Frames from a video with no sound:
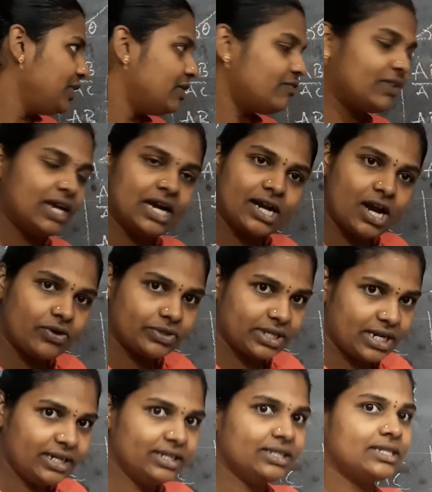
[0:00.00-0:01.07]
figured out
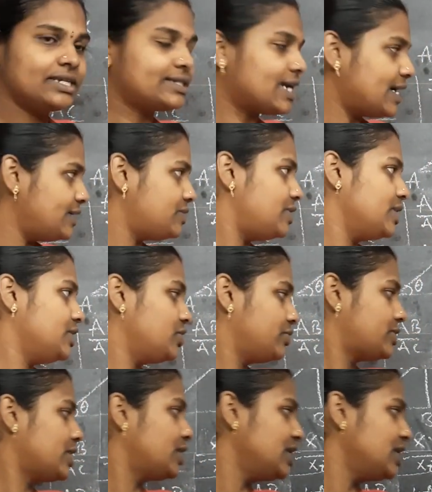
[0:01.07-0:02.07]
that the sides ratios are